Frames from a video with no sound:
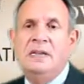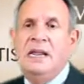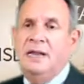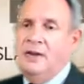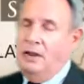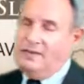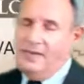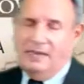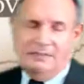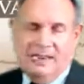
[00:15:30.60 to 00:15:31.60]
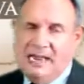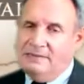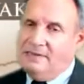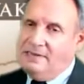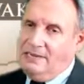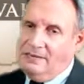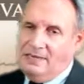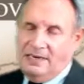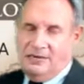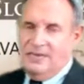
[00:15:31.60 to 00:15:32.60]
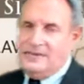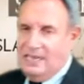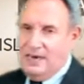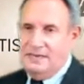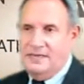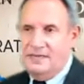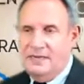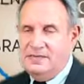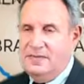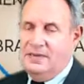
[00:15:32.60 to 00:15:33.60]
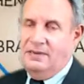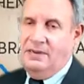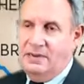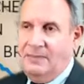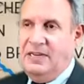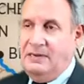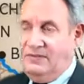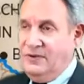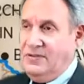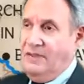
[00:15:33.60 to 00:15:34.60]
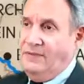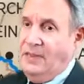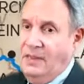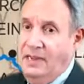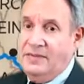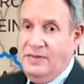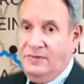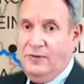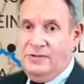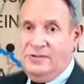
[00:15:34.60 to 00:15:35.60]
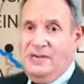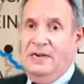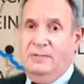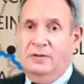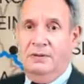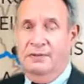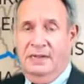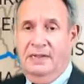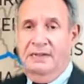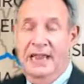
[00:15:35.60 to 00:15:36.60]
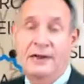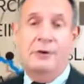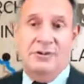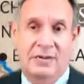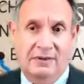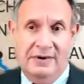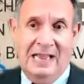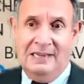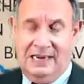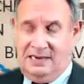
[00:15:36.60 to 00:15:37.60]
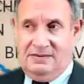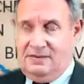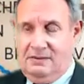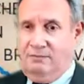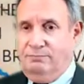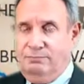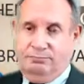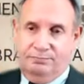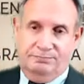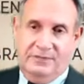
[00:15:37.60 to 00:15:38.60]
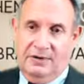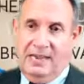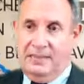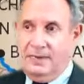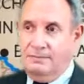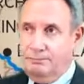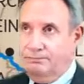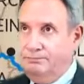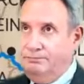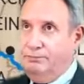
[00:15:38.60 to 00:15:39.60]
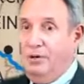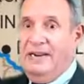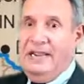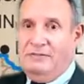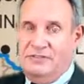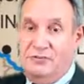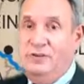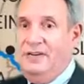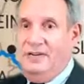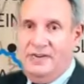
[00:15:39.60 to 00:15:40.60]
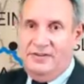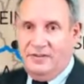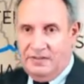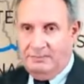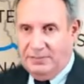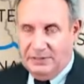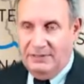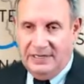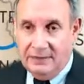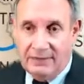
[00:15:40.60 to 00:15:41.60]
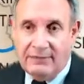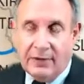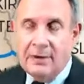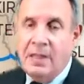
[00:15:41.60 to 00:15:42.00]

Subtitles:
Yeah, no, because the engines that on these things, first off, it's for sustainable energy. They're not like they're not like burning out diesel and polluting the river.